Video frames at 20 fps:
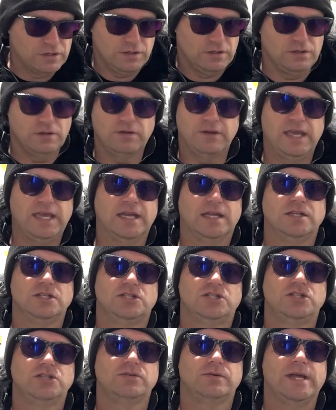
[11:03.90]
you
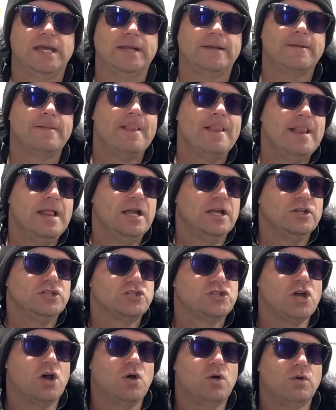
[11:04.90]
can't do it.
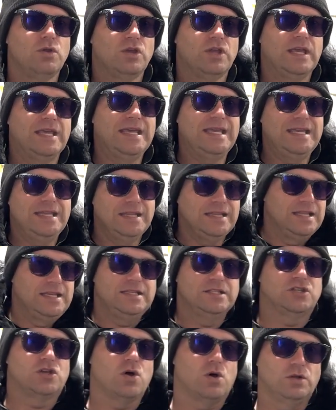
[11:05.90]
So in
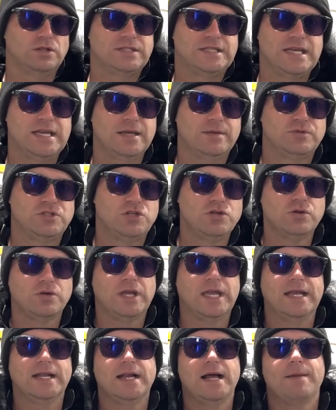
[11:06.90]
these cold temps, you
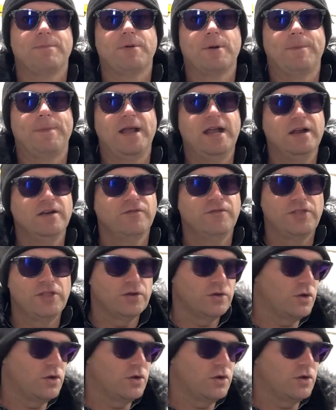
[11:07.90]
cannot prepare for the